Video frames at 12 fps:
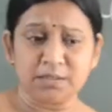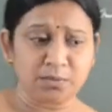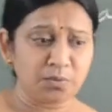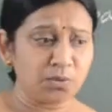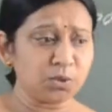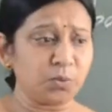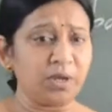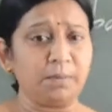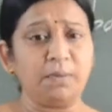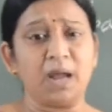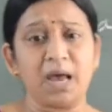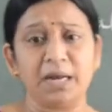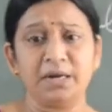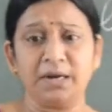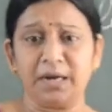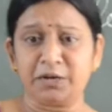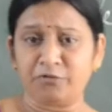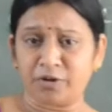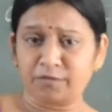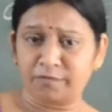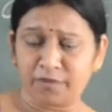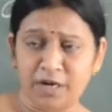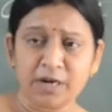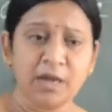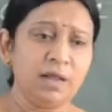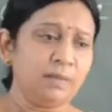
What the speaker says: Suppose we apply an electric field,